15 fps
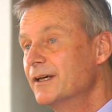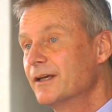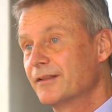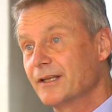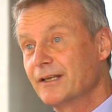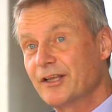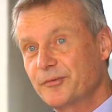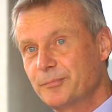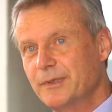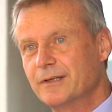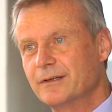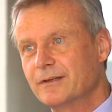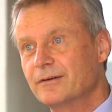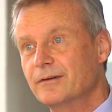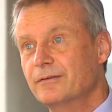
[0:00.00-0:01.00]
That has
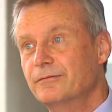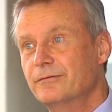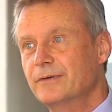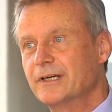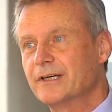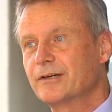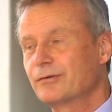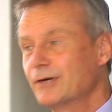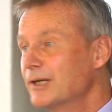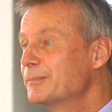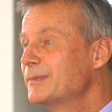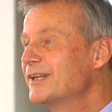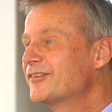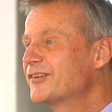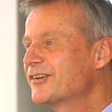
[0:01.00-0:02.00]
been
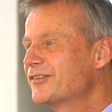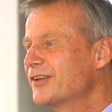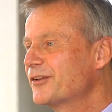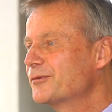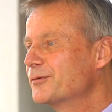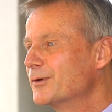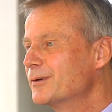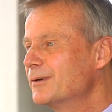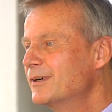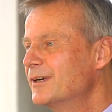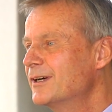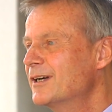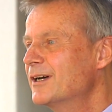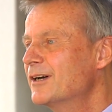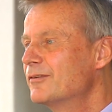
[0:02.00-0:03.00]
incredibly successful.
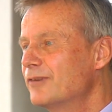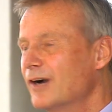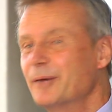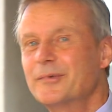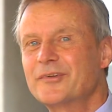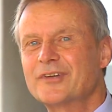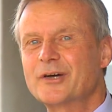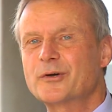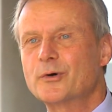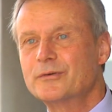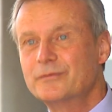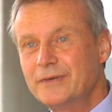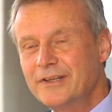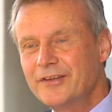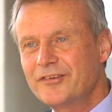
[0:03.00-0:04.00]
Farmers are
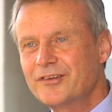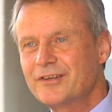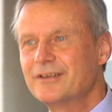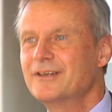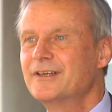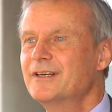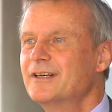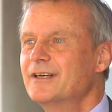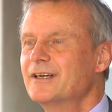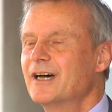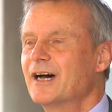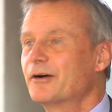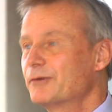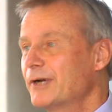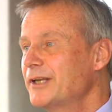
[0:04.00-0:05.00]
convinced,
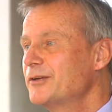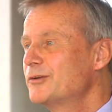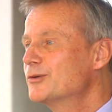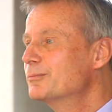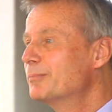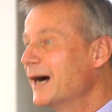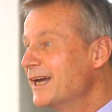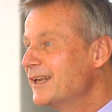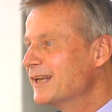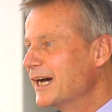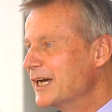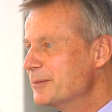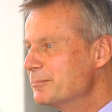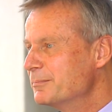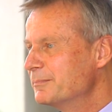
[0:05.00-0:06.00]
are ready to buy
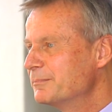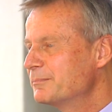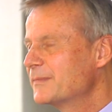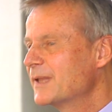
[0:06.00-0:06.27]
lime.